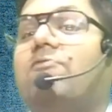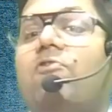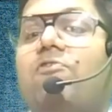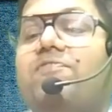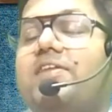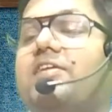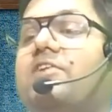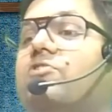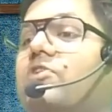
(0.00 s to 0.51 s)
of
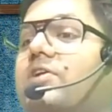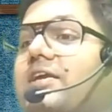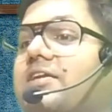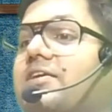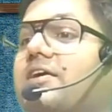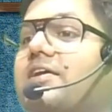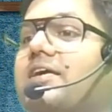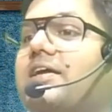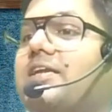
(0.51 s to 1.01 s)
whether you are
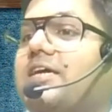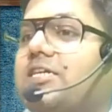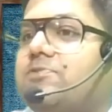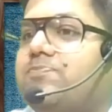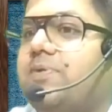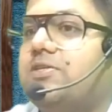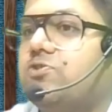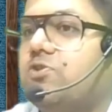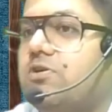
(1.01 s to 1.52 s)
incurring any
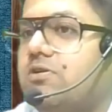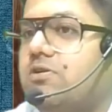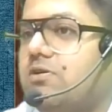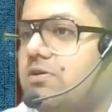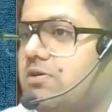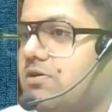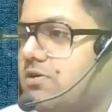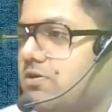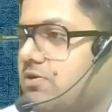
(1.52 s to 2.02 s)
expense or
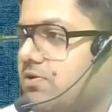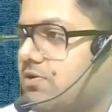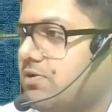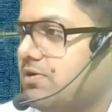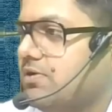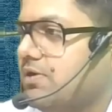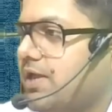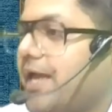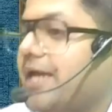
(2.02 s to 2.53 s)
no.
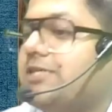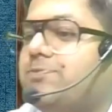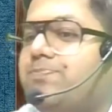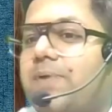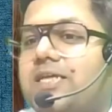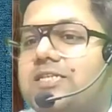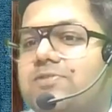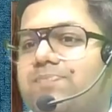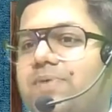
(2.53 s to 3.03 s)

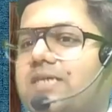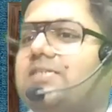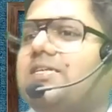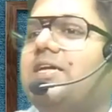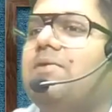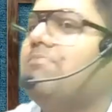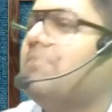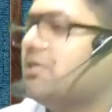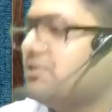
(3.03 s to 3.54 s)
Expense-based
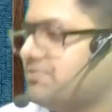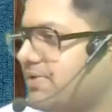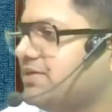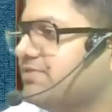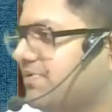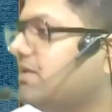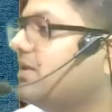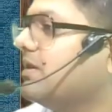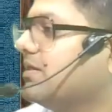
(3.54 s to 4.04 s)
reimbursement
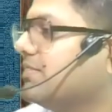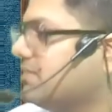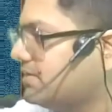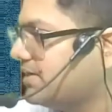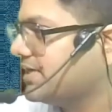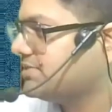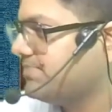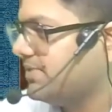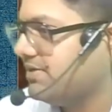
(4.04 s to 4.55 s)
will earn the
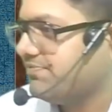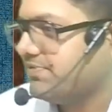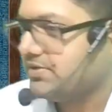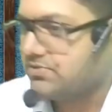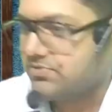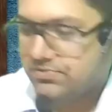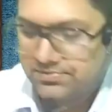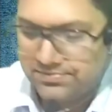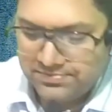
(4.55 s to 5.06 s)
tax
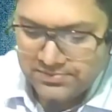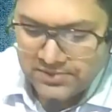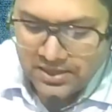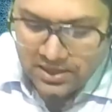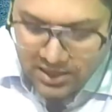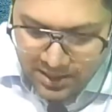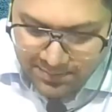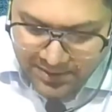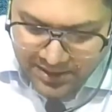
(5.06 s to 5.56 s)
benefits.
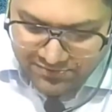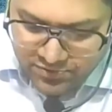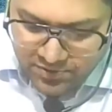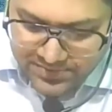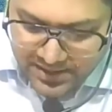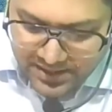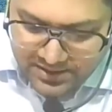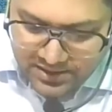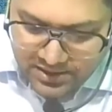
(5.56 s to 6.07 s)
Apart from
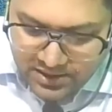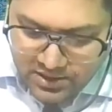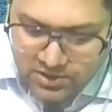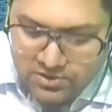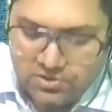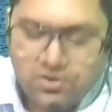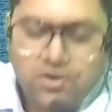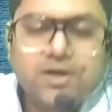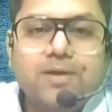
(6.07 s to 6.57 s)
that,
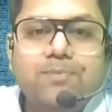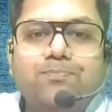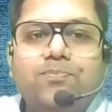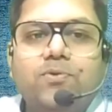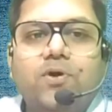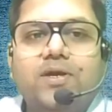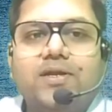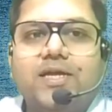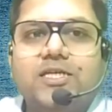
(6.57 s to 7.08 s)
your
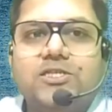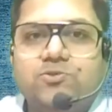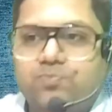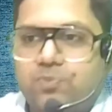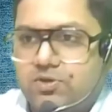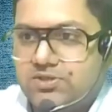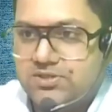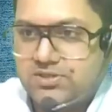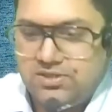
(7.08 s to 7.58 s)
employer can
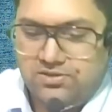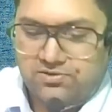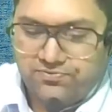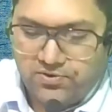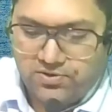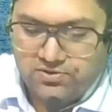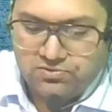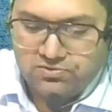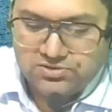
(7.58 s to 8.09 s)
sponsor
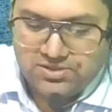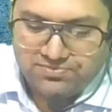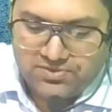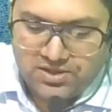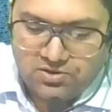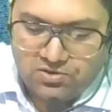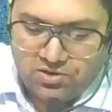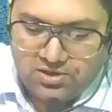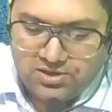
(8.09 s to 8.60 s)
for you
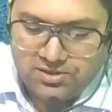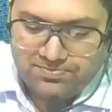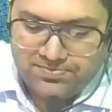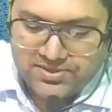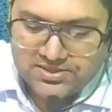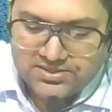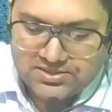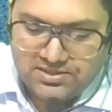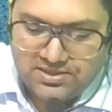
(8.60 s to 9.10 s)
something called a
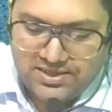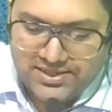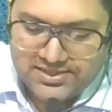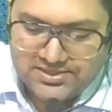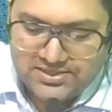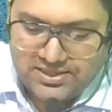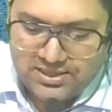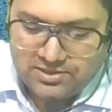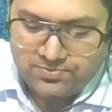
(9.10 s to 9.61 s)
personal
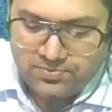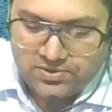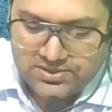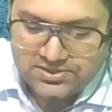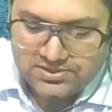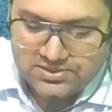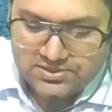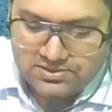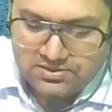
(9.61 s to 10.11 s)
accident policy.